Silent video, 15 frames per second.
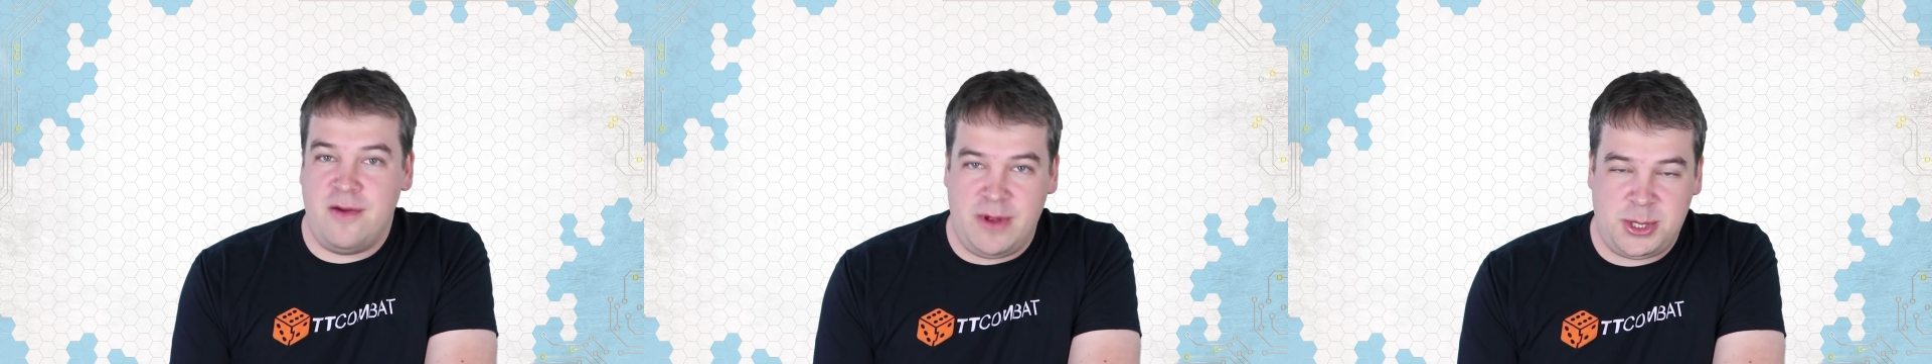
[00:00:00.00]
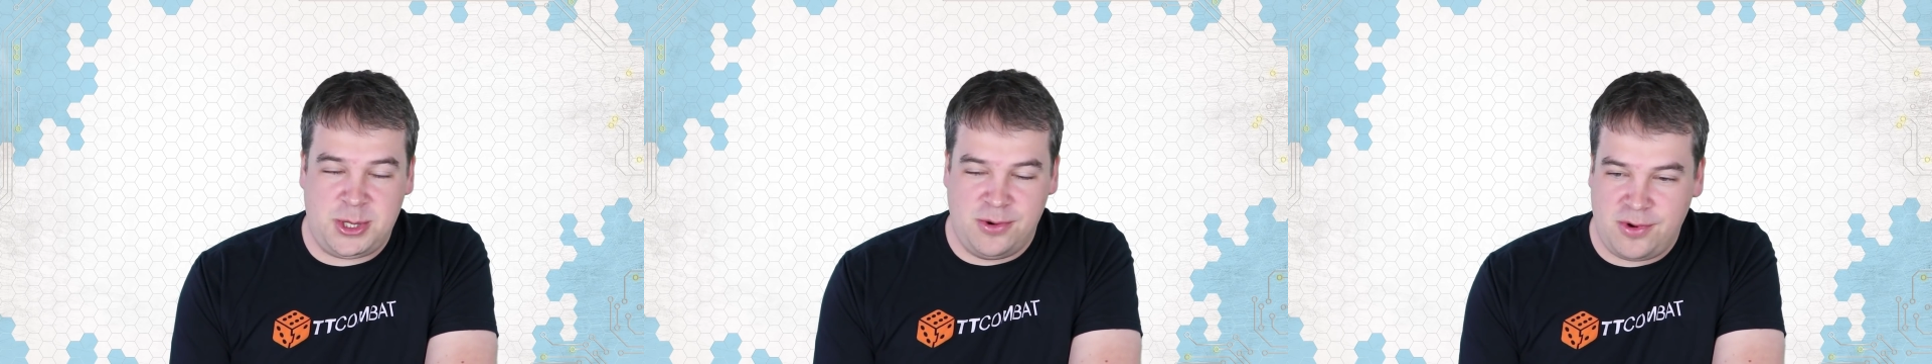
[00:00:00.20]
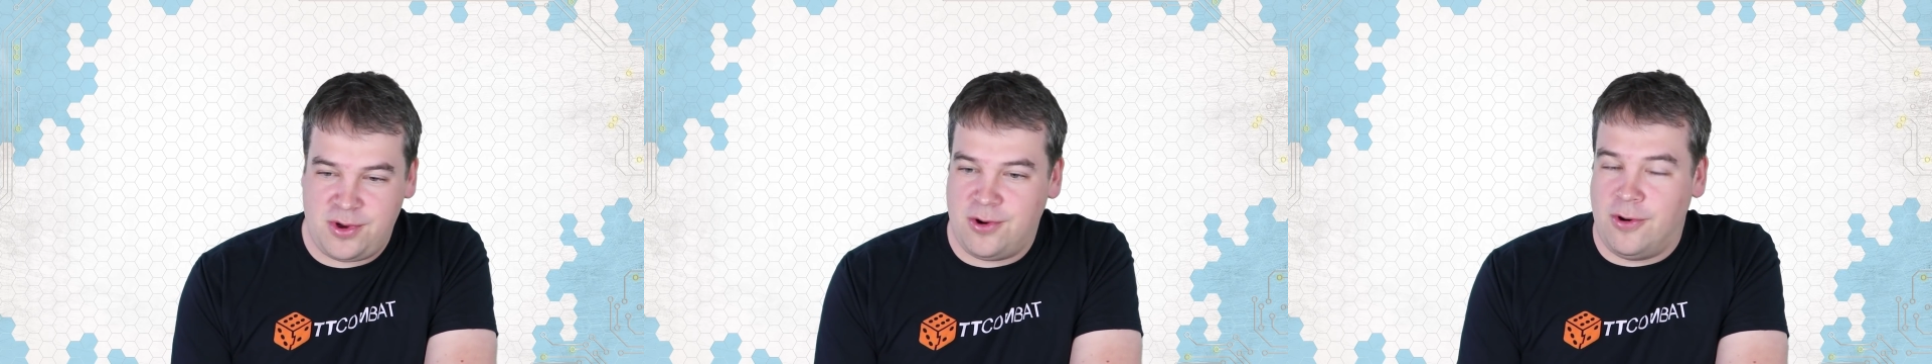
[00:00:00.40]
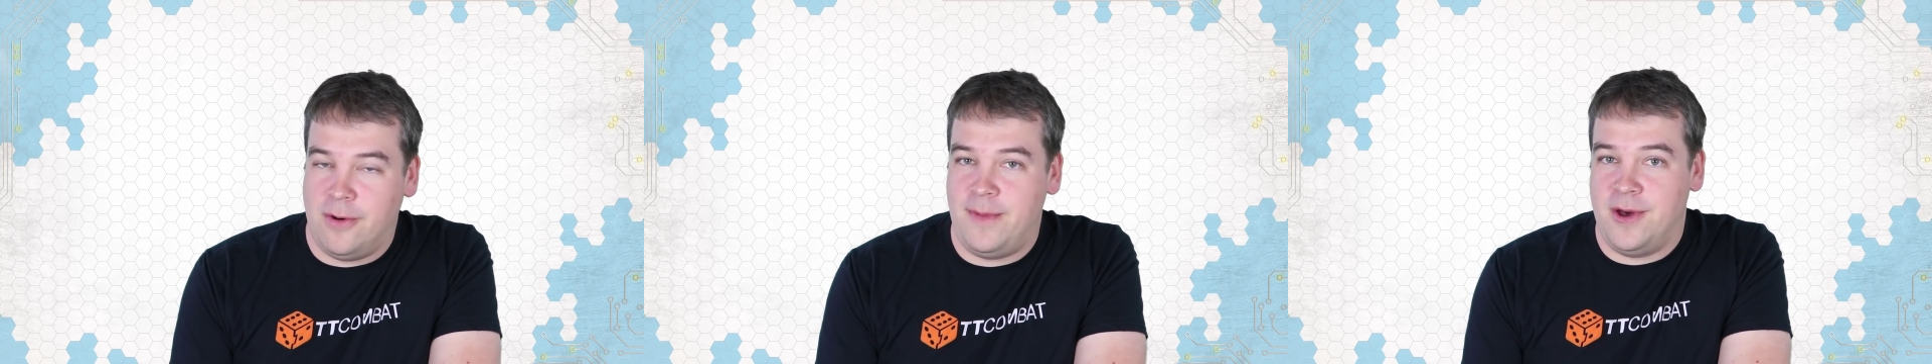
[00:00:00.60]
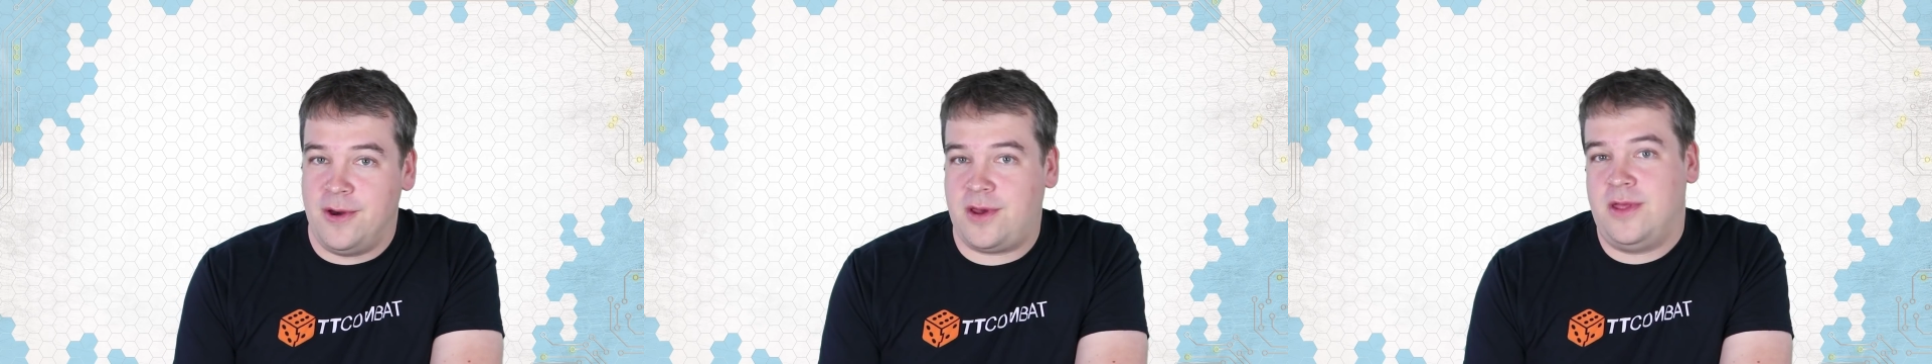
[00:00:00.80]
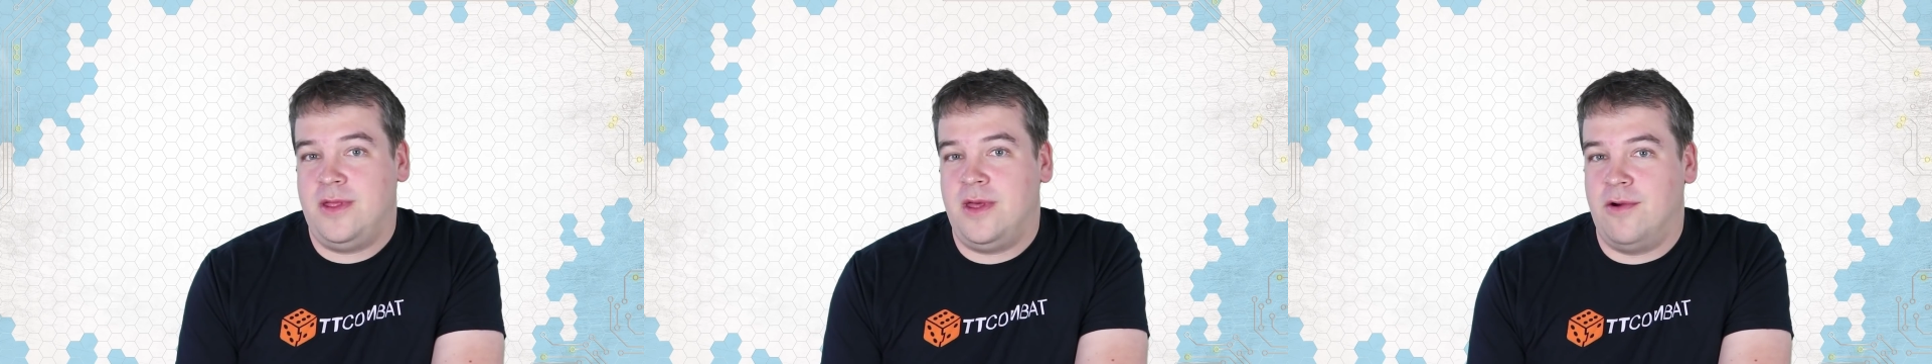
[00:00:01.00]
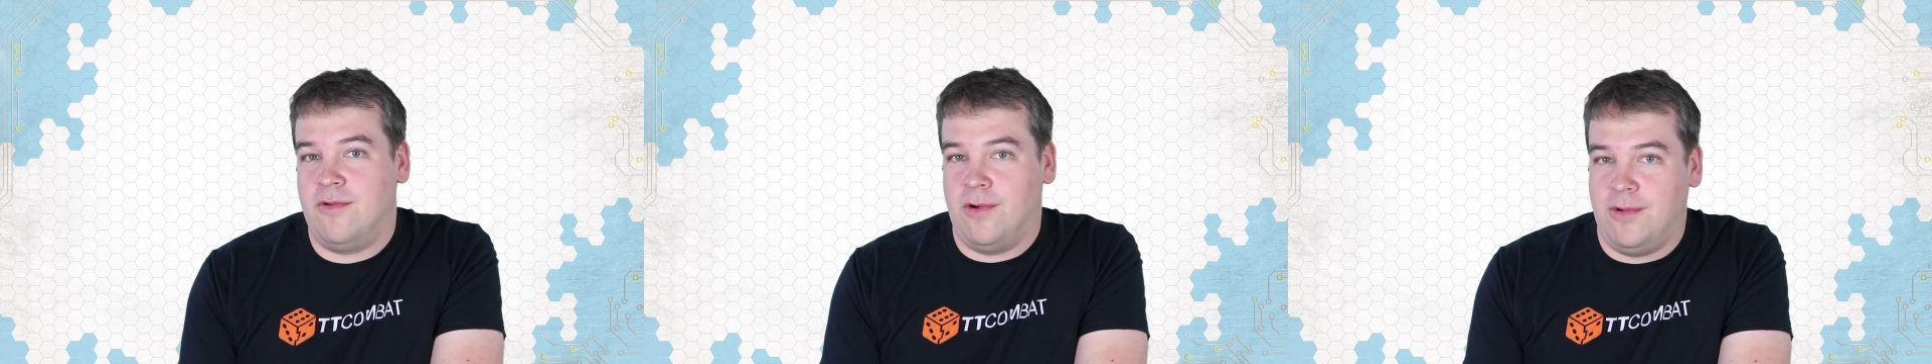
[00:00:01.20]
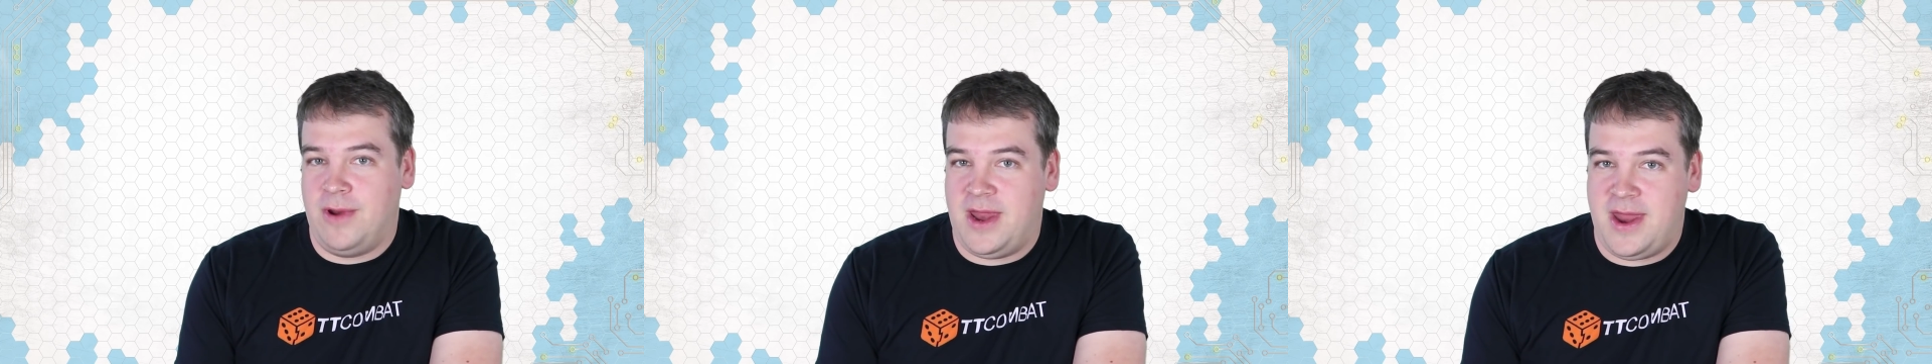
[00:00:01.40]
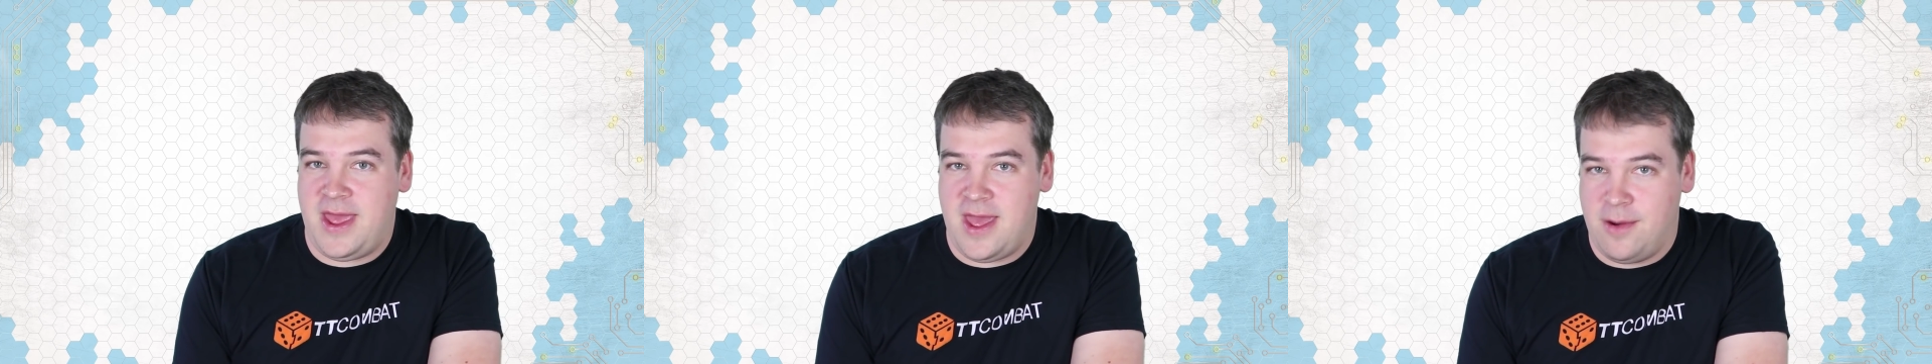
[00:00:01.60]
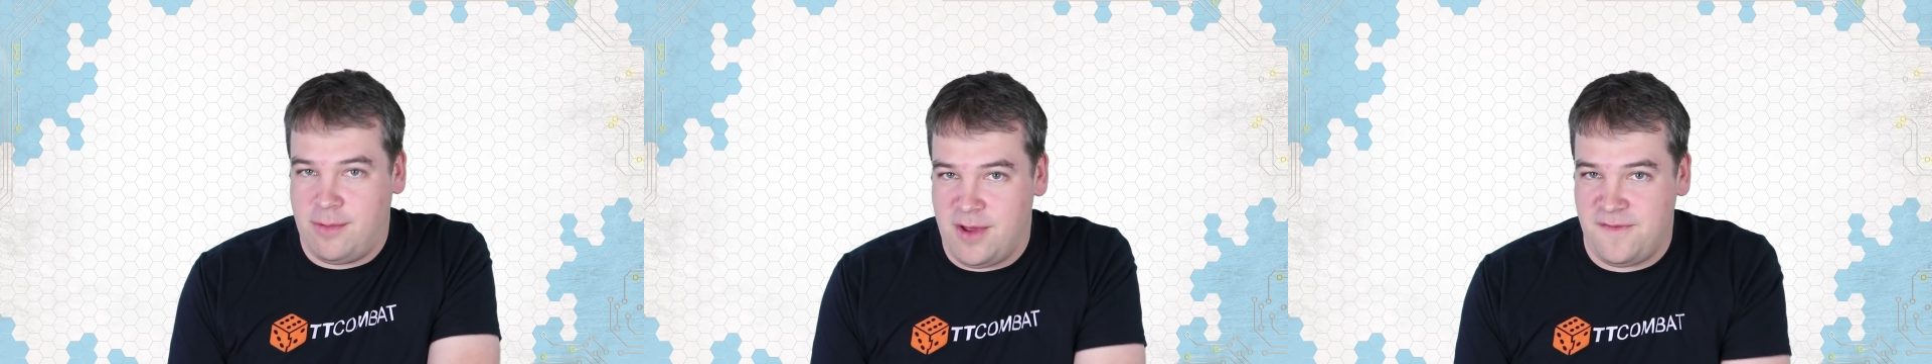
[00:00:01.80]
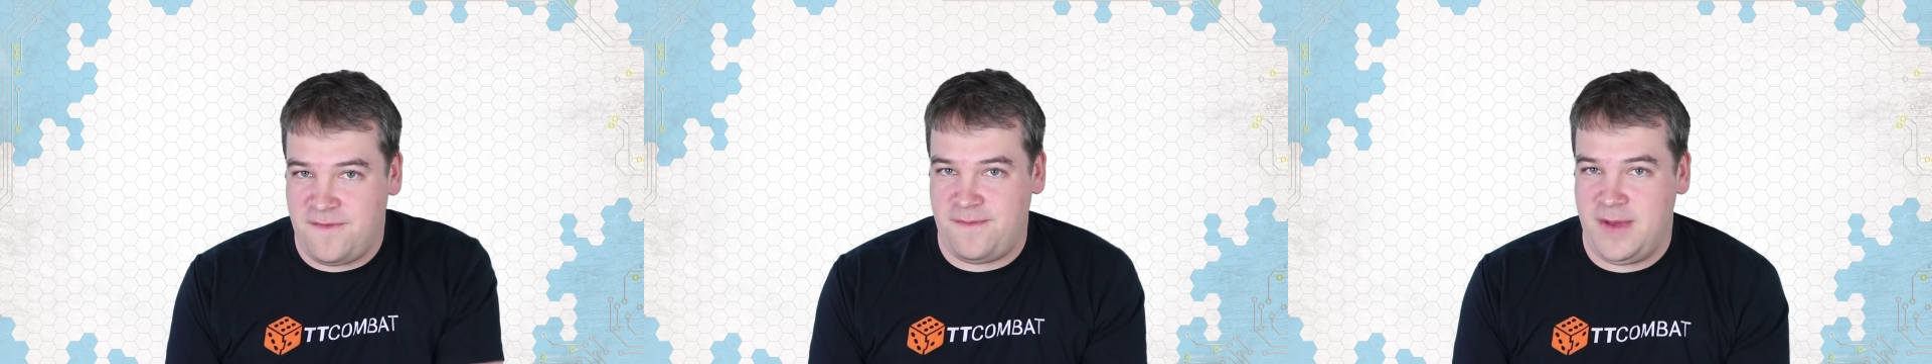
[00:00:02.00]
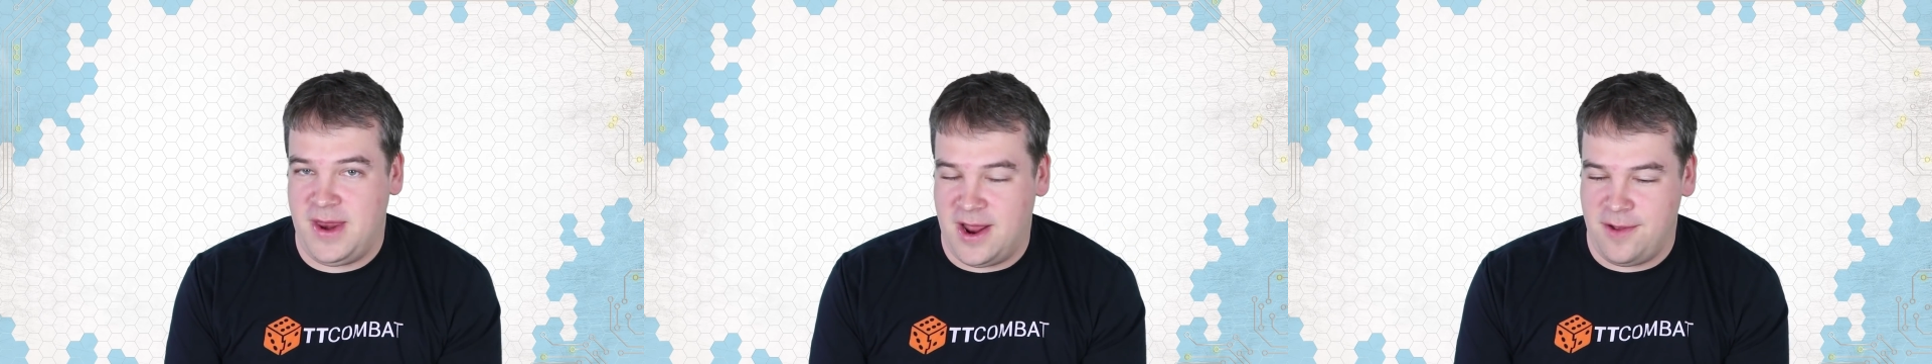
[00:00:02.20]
original core book are all in here with,